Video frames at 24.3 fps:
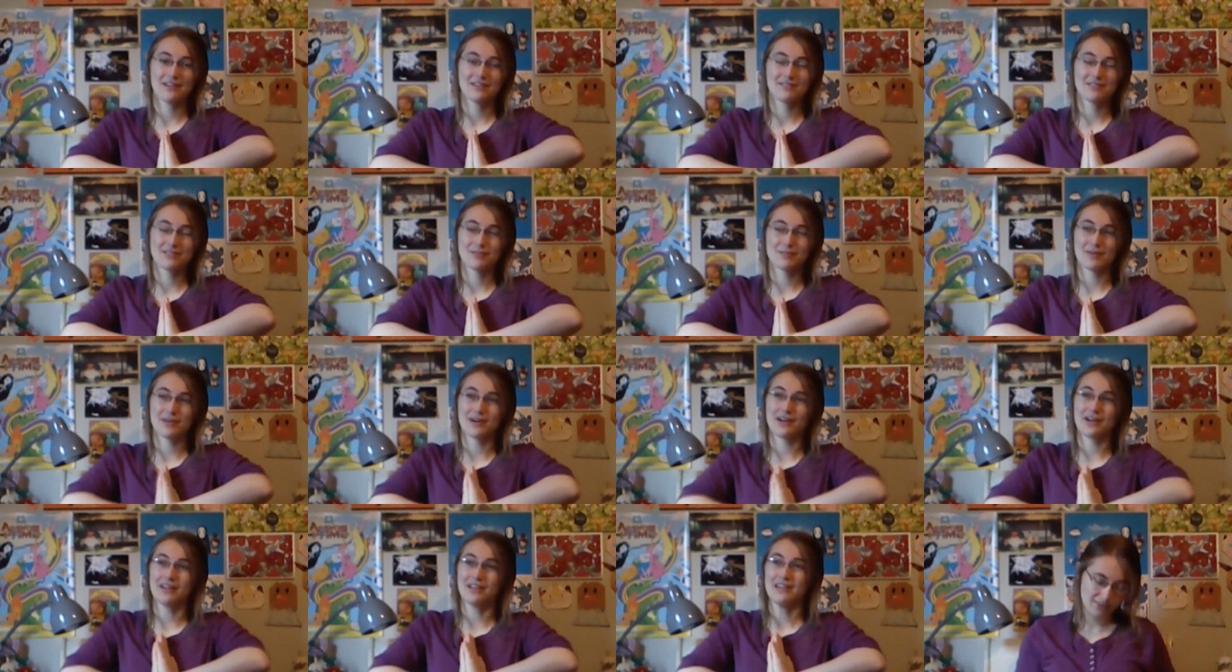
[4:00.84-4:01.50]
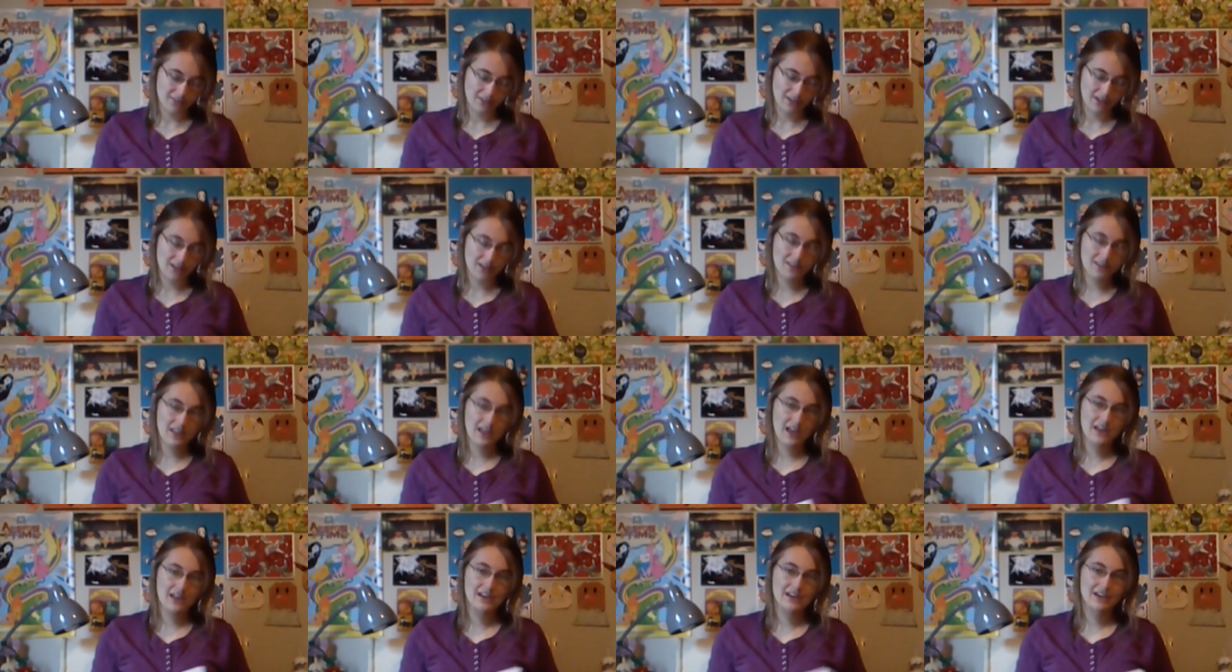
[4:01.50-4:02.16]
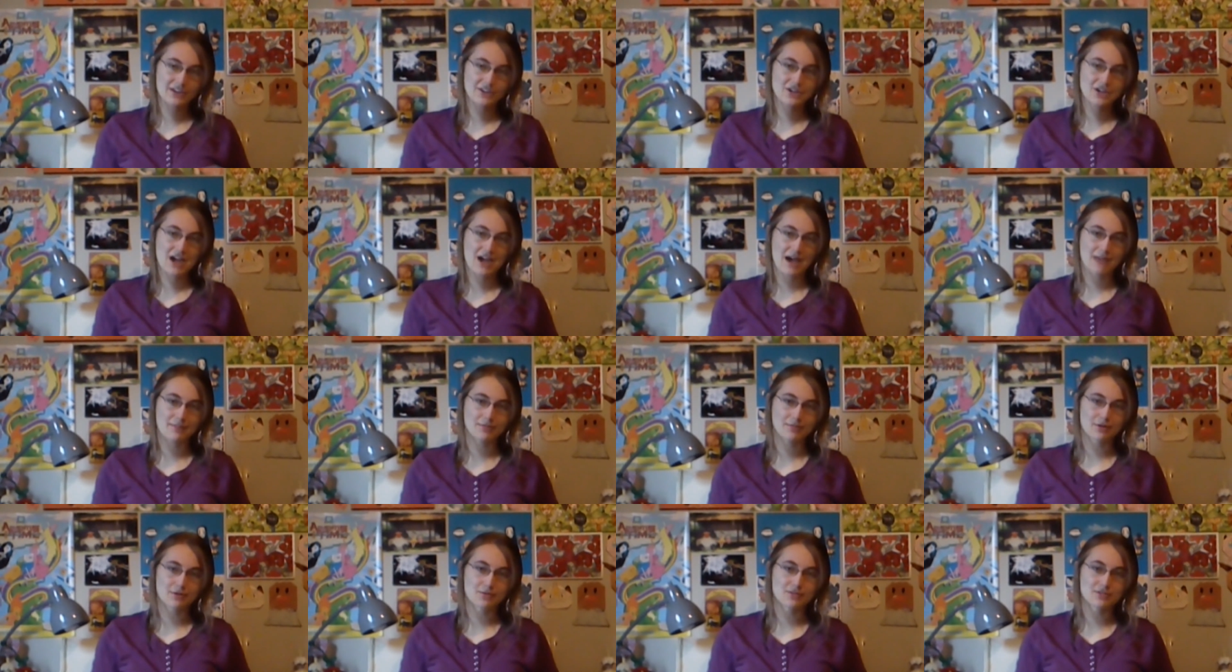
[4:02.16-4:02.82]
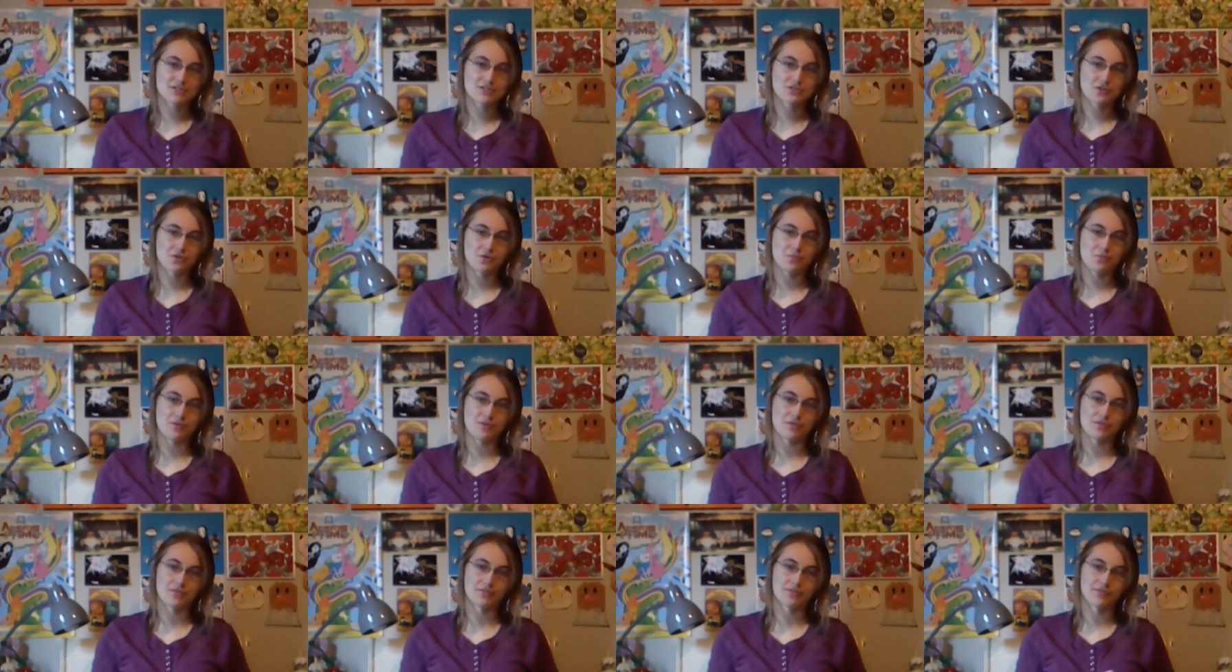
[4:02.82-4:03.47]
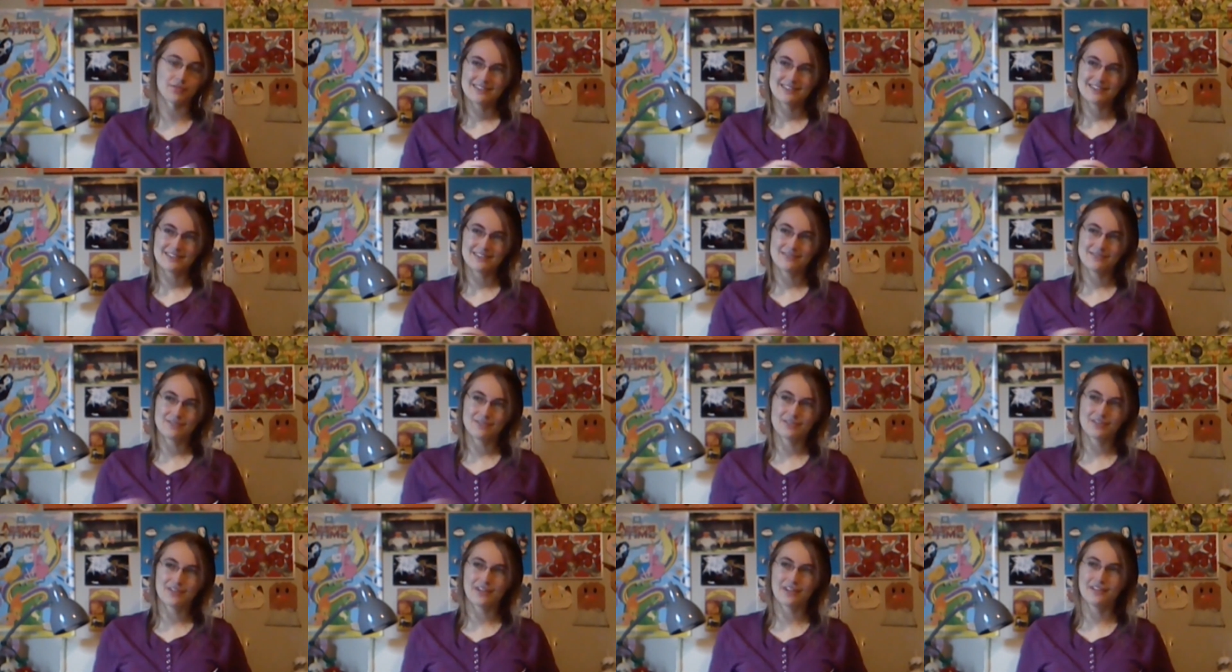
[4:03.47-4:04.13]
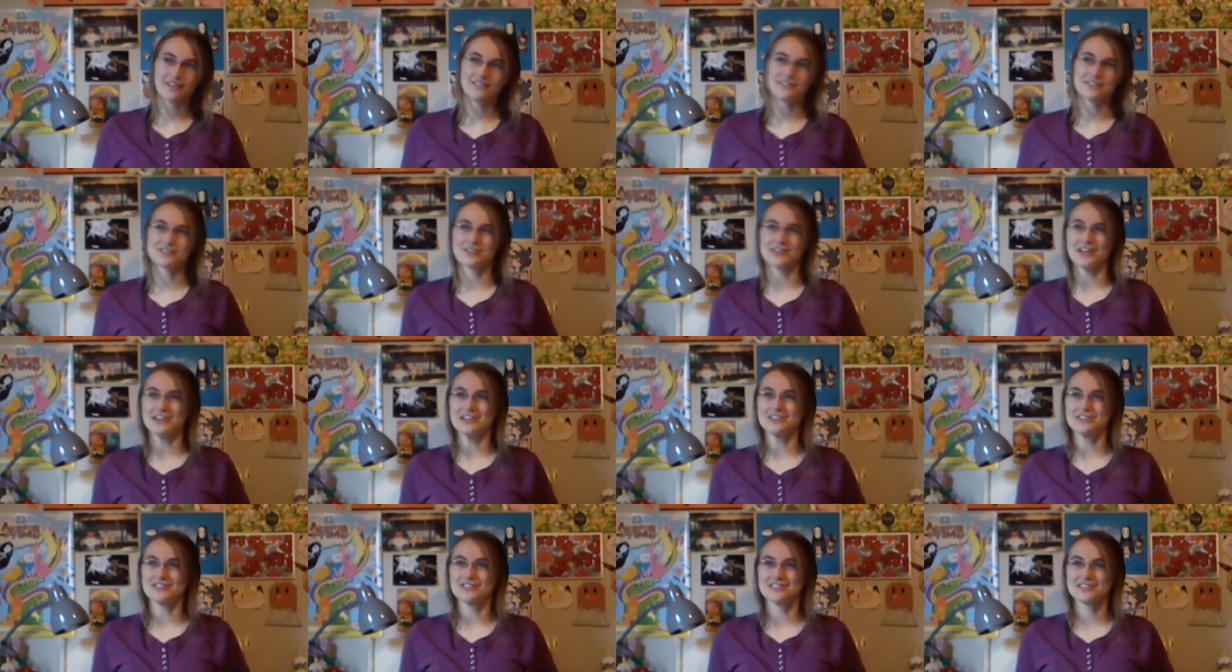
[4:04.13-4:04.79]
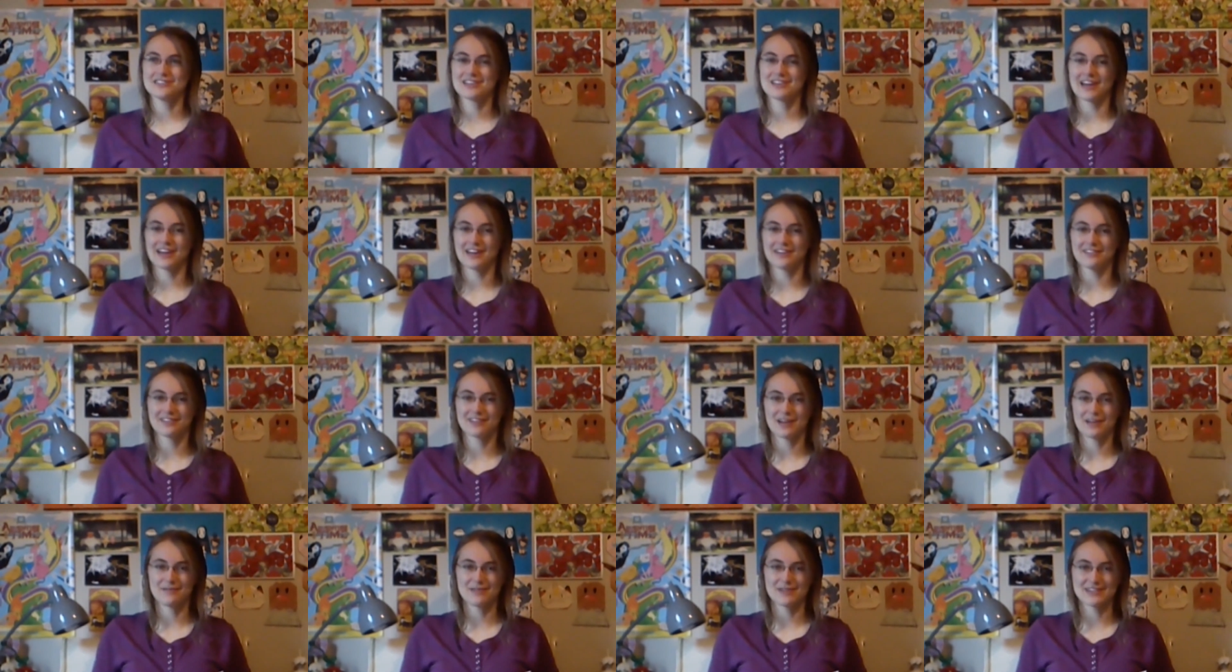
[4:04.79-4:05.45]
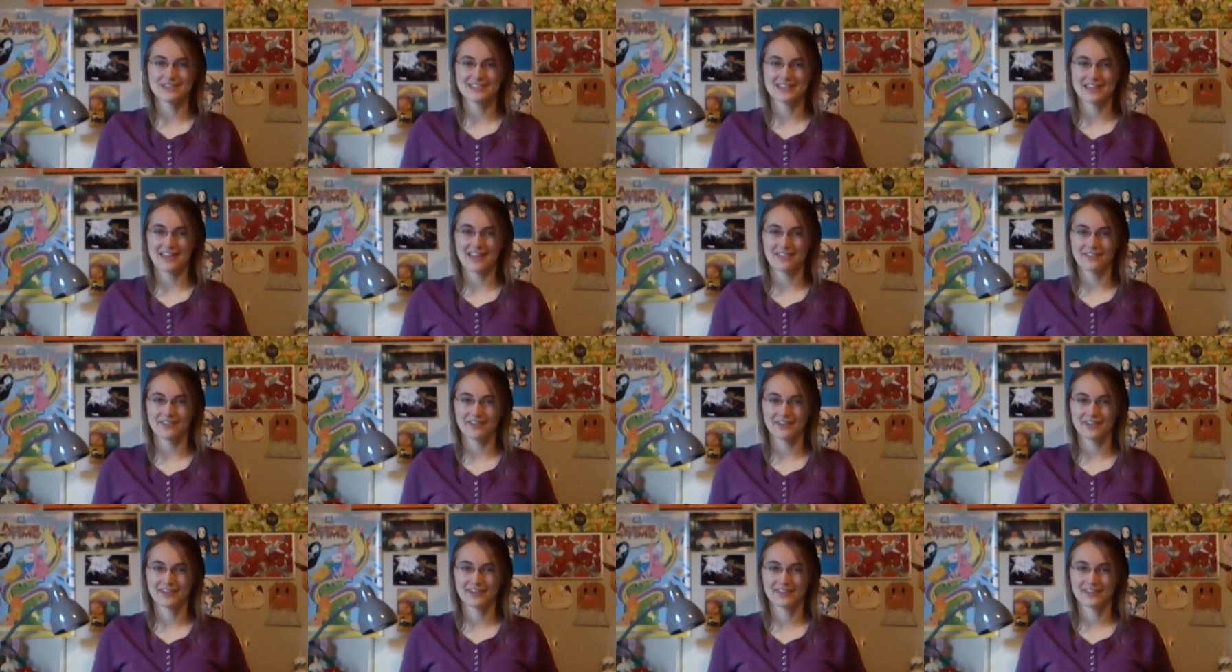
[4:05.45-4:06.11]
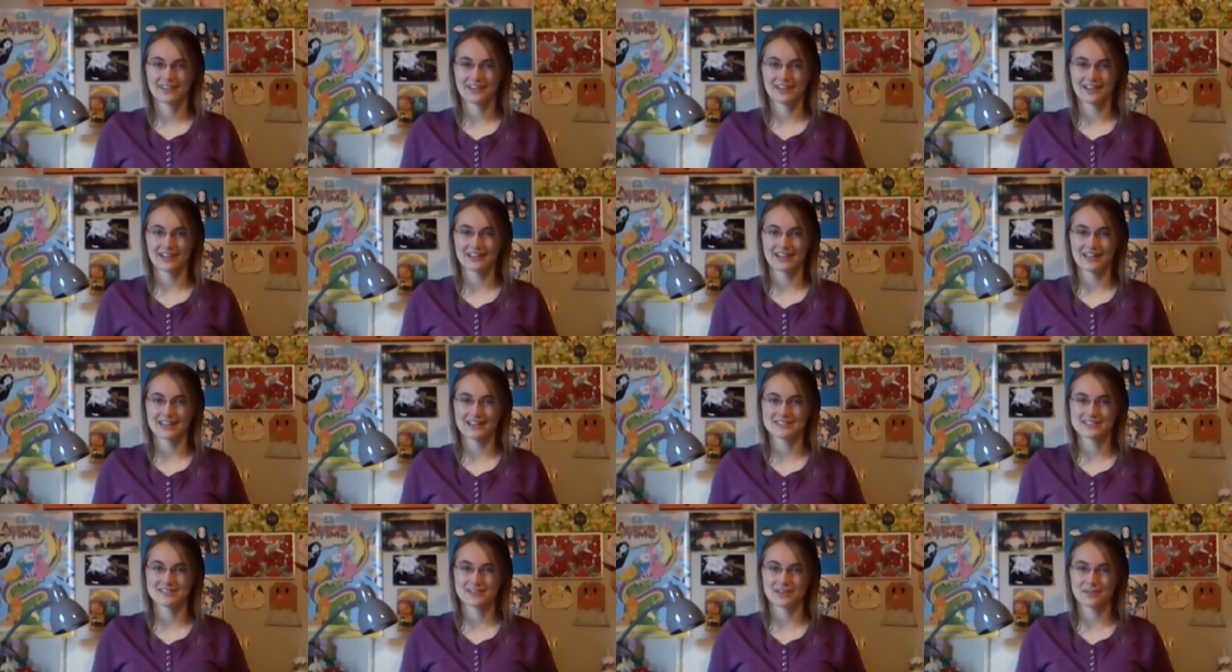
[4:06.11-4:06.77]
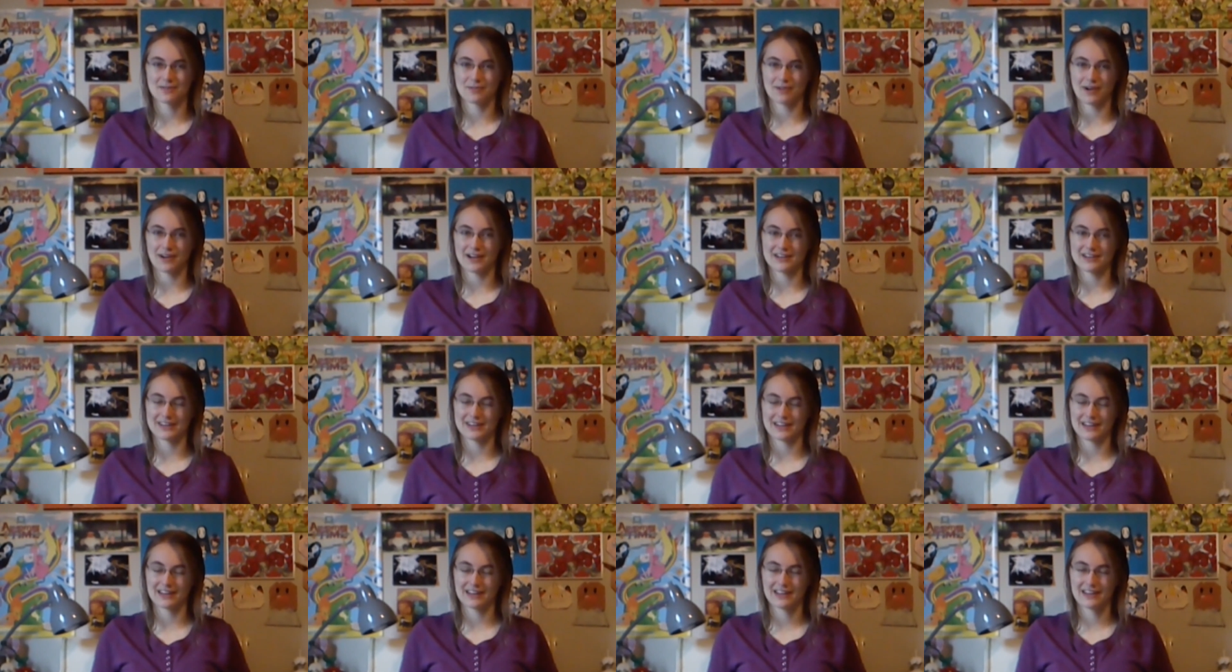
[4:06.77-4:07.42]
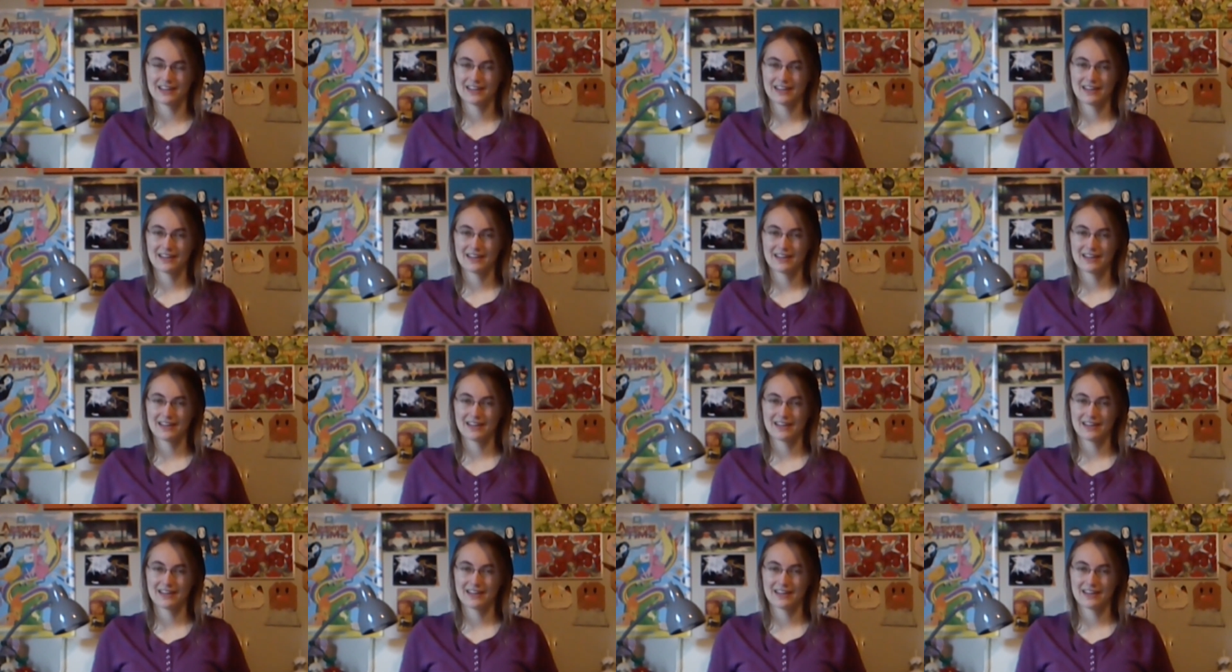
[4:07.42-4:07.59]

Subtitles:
of them all. The ending chapter was so beautiful, with all of the strangers kind of coming together against unwinding.